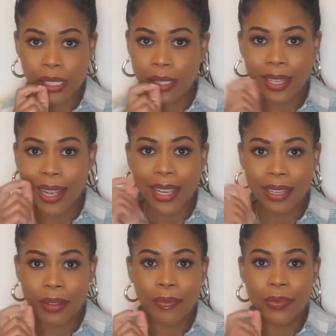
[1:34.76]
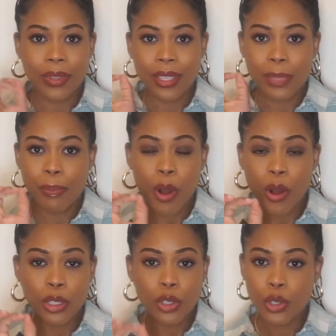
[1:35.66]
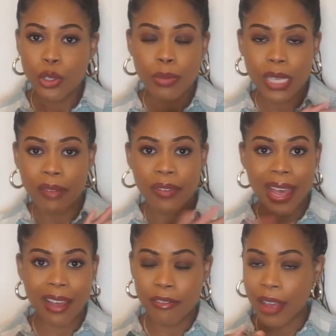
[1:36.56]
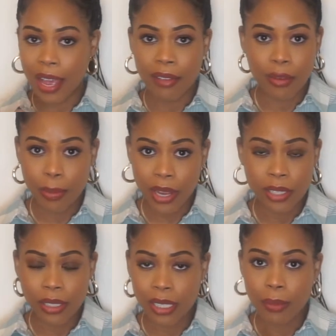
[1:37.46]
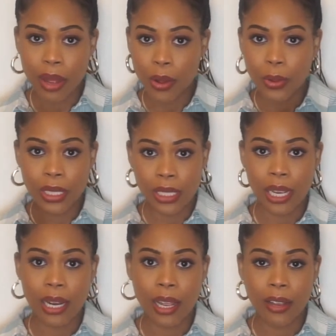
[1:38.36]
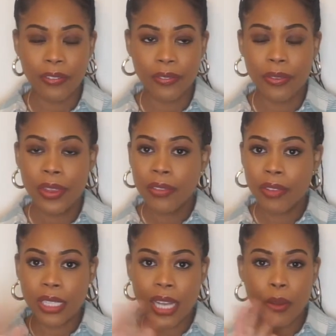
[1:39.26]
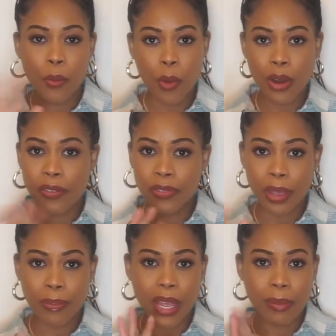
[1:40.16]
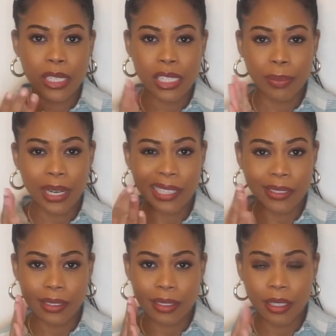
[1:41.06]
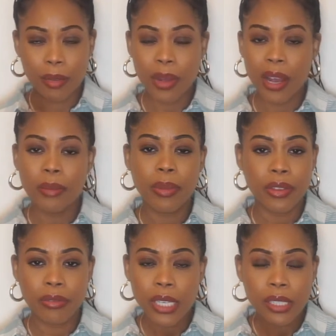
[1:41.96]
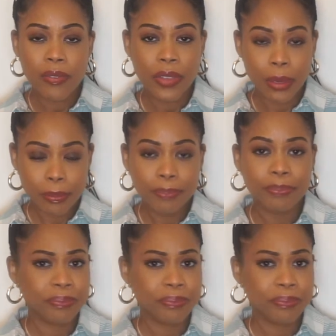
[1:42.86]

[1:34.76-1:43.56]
like spot on dupes I've ever purchased in my whole entire life. There's like one of them that I'm a little bit like about, but the rest of them,